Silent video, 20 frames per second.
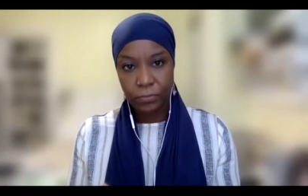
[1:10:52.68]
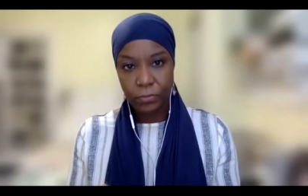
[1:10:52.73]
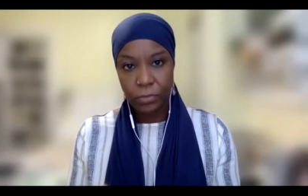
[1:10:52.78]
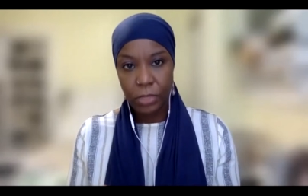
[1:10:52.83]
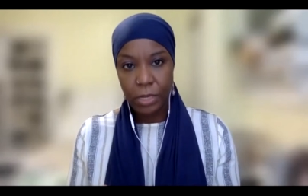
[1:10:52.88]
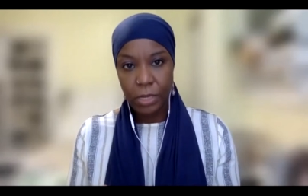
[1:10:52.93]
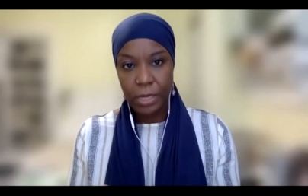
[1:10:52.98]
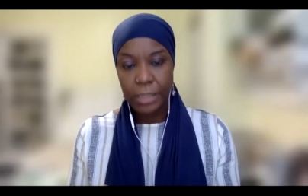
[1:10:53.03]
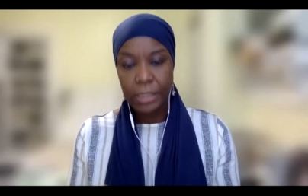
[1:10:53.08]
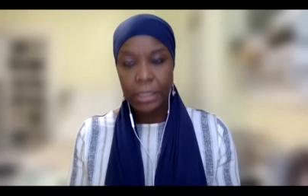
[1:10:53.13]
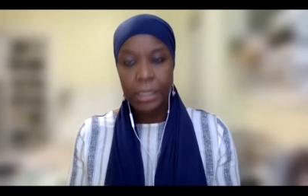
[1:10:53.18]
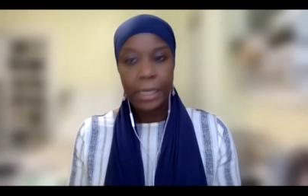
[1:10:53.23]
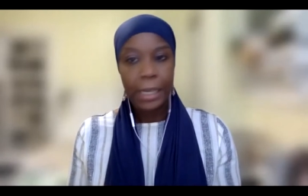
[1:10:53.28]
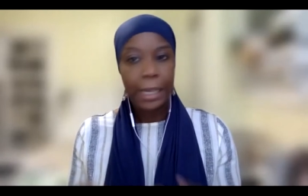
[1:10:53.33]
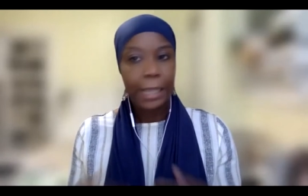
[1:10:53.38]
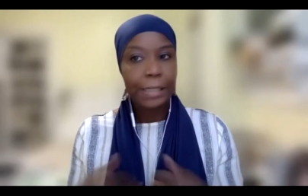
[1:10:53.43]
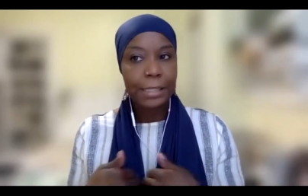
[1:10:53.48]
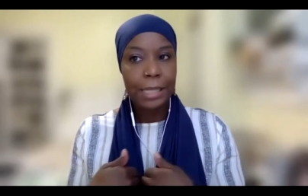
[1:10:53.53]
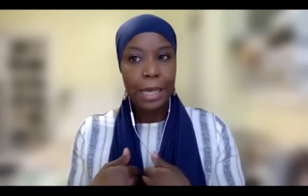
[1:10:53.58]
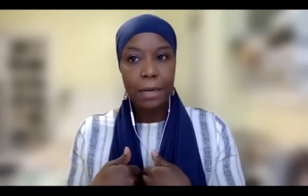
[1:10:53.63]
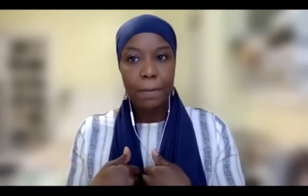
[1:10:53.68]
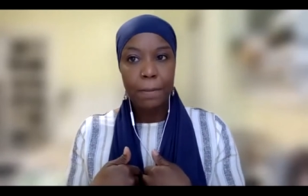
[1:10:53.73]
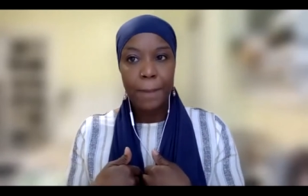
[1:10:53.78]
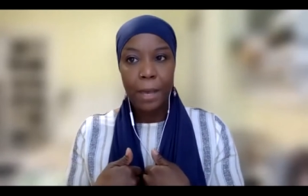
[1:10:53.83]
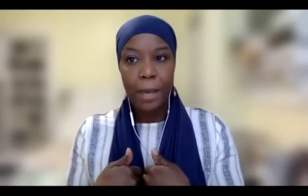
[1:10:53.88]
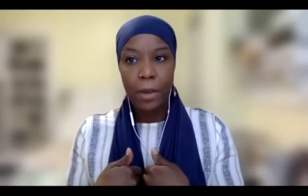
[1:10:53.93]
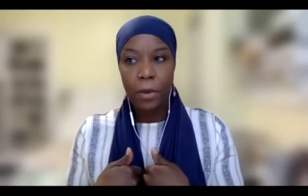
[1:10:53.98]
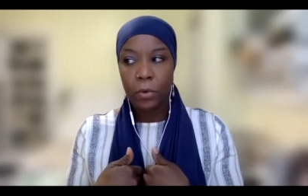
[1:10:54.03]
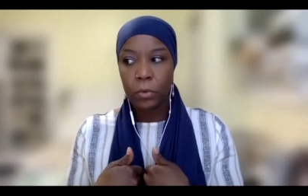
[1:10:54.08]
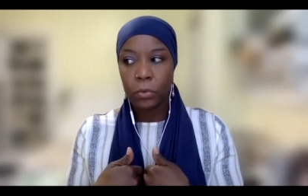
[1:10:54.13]
right? It's not
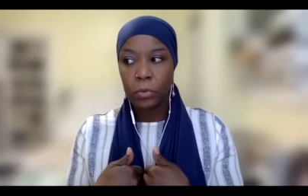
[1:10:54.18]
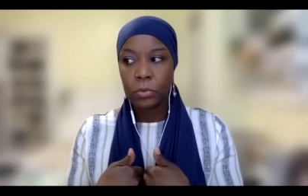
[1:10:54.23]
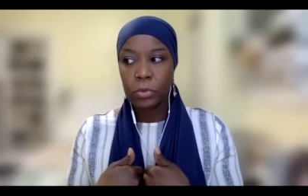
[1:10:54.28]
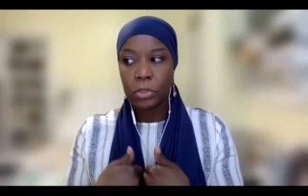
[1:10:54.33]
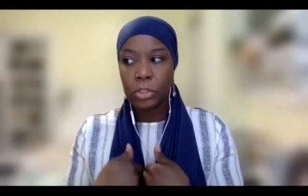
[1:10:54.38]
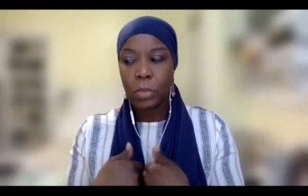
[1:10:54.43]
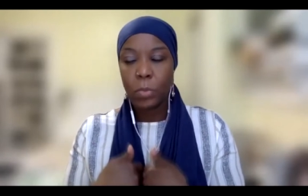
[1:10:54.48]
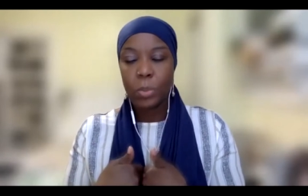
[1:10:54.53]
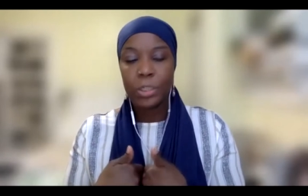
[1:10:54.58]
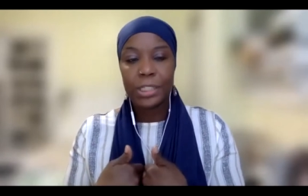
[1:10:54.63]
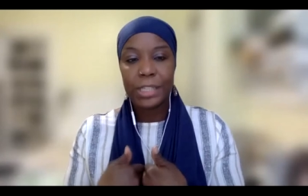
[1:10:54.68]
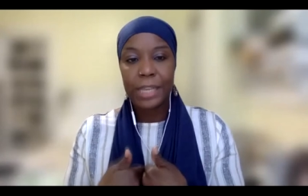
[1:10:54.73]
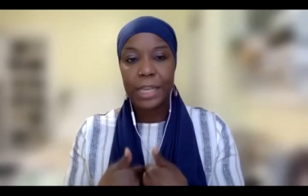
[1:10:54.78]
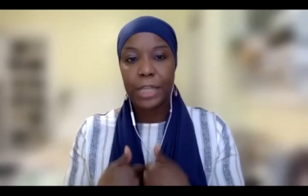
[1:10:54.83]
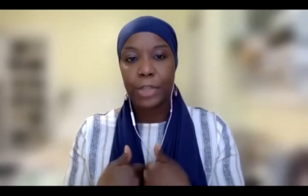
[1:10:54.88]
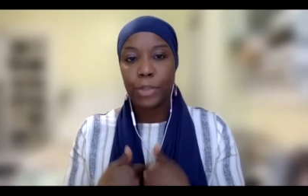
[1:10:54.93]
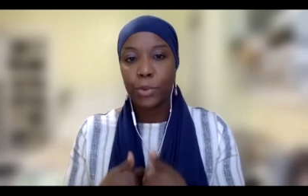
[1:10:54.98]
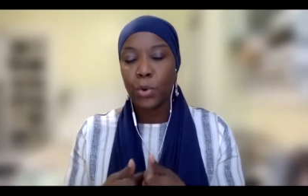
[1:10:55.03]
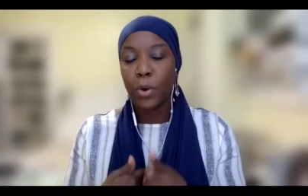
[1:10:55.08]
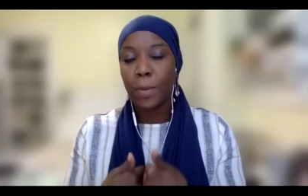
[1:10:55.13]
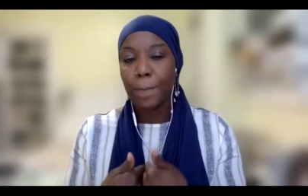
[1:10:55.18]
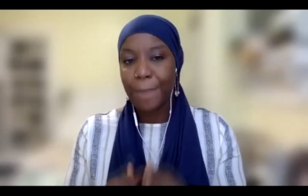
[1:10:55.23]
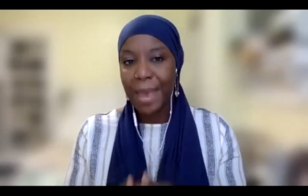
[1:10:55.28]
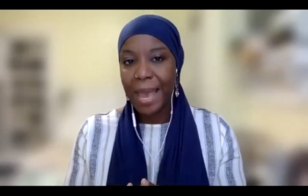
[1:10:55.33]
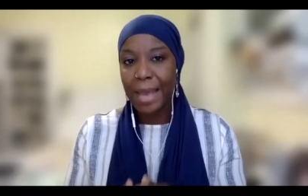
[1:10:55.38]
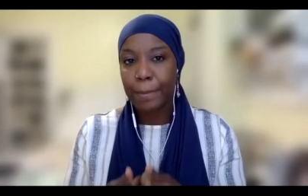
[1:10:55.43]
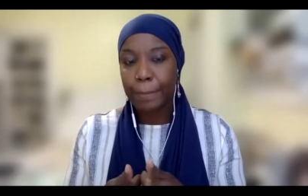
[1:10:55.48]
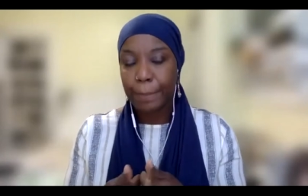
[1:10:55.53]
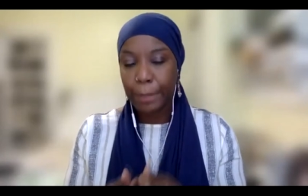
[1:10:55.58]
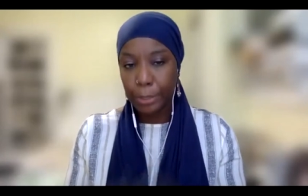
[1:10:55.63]
about someone saying you're a
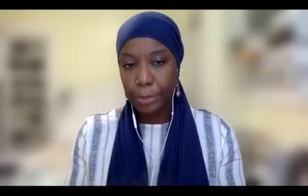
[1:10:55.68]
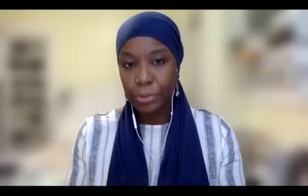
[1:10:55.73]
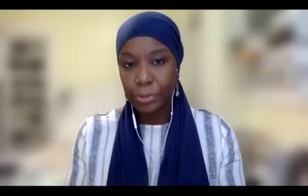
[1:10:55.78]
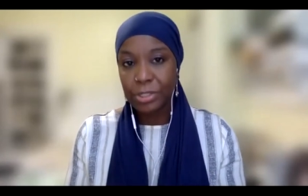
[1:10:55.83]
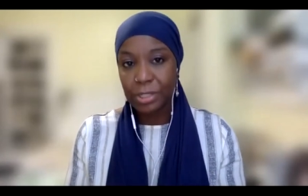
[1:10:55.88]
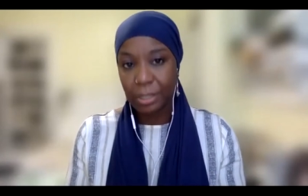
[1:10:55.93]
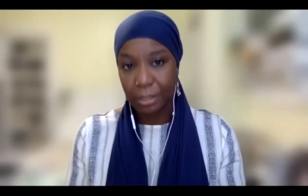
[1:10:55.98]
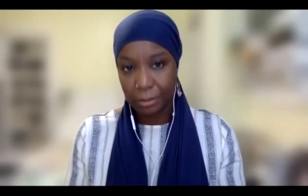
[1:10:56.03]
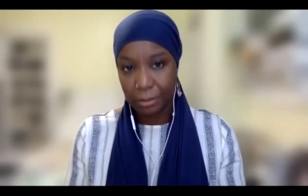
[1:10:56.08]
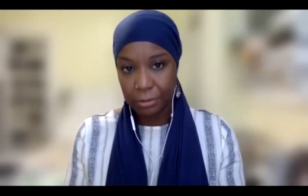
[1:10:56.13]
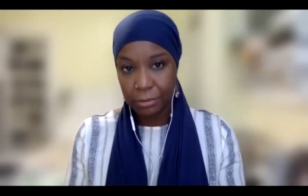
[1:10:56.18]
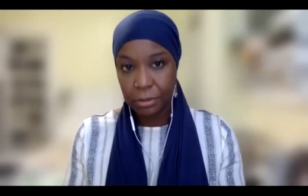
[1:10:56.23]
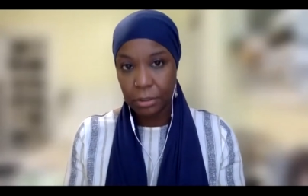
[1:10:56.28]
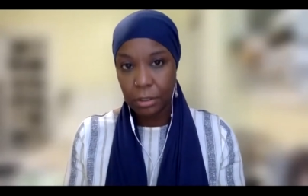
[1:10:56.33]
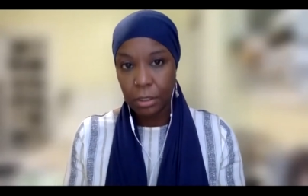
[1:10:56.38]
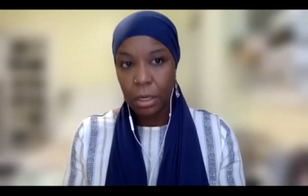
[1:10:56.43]
bad person,